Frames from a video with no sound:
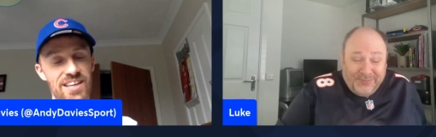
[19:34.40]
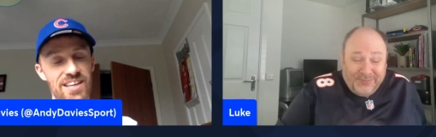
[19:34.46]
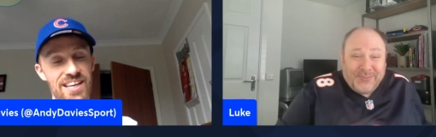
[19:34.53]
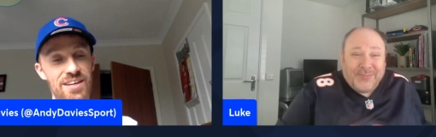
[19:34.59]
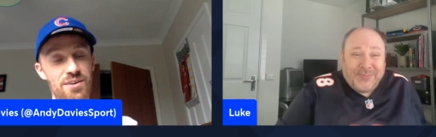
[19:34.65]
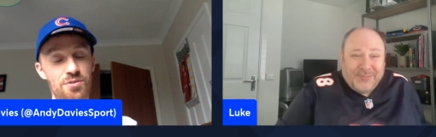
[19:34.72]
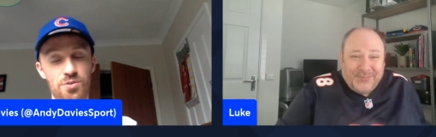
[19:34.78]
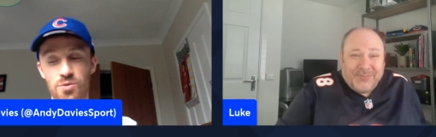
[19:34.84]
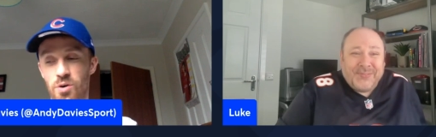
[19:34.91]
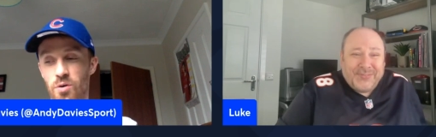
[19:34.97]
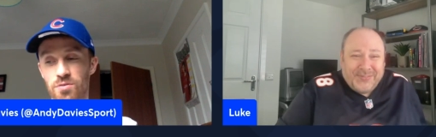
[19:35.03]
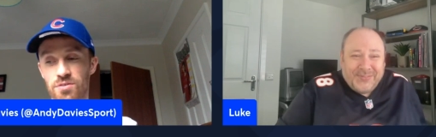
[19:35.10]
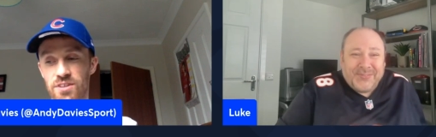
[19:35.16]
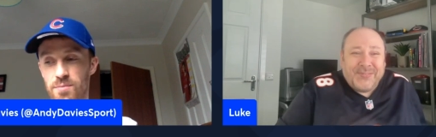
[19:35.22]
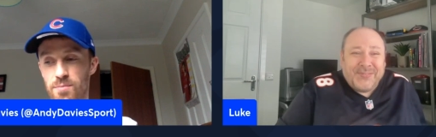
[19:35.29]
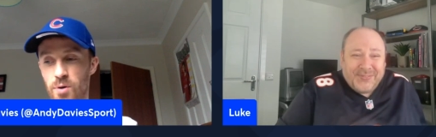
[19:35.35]
Speaker 1: it was
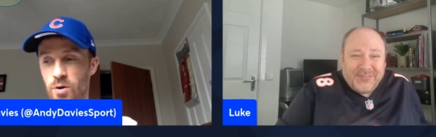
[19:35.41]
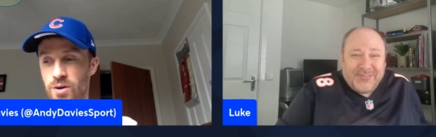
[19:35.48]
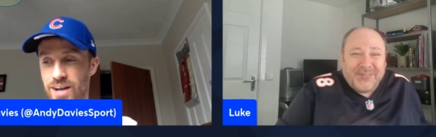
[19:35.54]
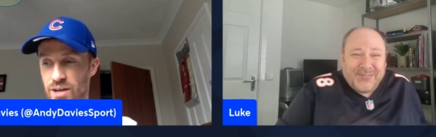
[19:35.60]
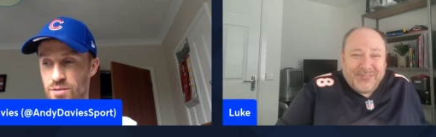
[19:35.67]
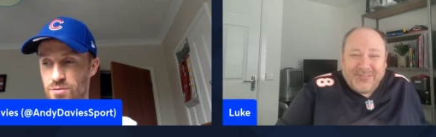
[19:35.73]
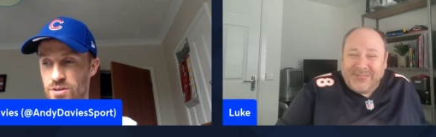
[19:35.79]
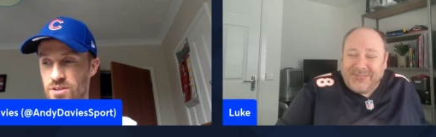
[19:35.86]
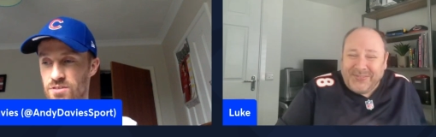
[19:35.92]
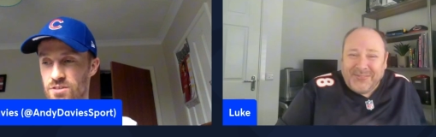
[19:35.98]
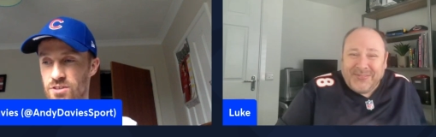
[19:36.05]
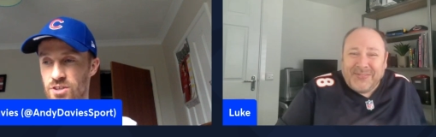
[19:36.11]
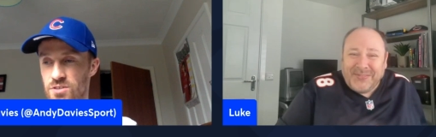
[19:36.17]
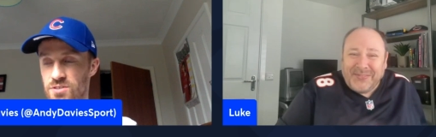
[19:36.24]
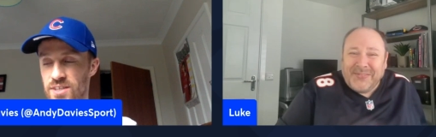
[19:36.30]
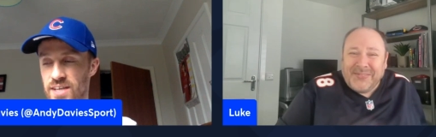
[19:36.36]
obviously the podcast we used
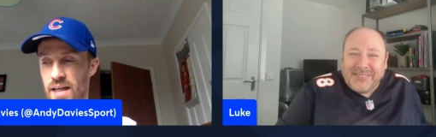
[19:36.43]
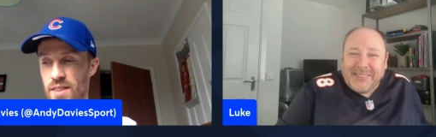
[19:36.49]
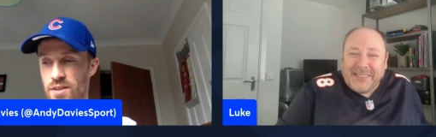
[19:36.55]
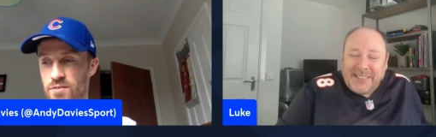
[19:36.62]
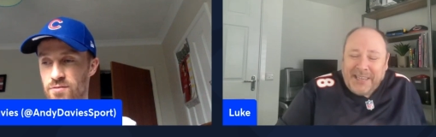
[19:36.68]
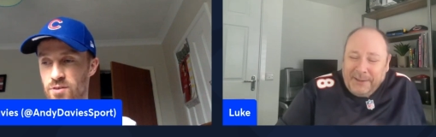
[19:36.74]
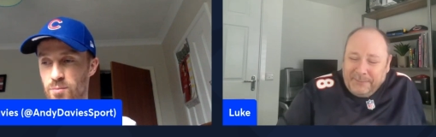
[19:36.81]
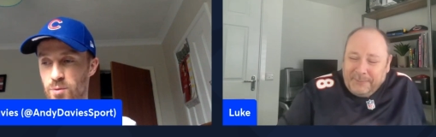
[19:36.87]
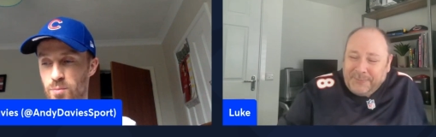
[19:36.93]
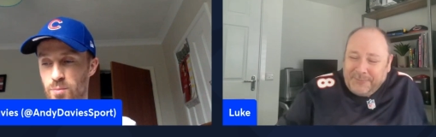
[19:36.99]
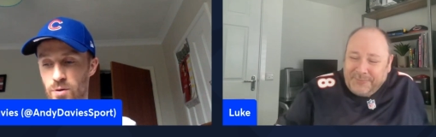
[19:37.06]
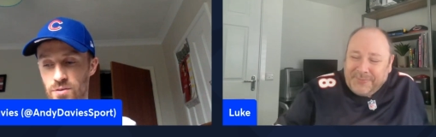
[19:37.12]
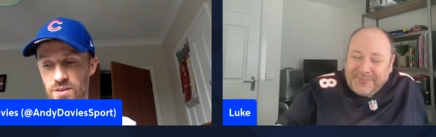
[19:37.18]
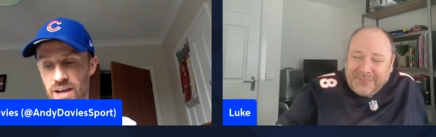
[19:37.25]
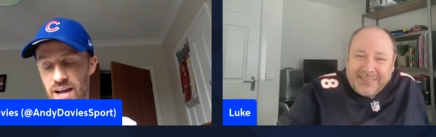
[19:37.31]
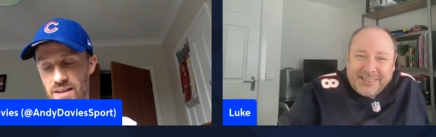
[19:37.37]
to do together, the football
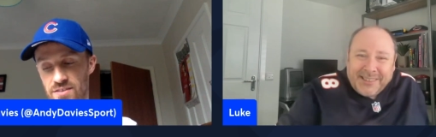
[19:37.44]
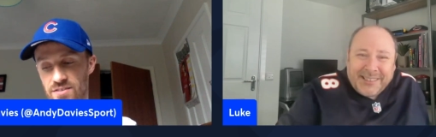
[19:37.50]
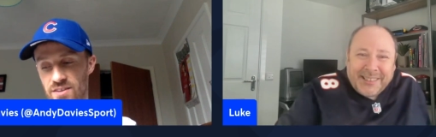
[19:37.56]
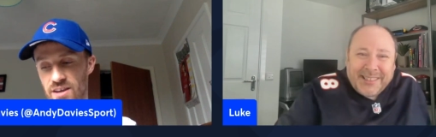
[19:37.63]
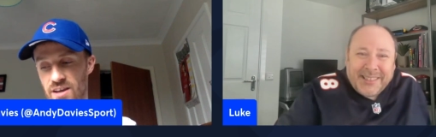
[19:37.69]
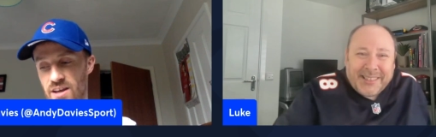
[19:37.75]
podcast.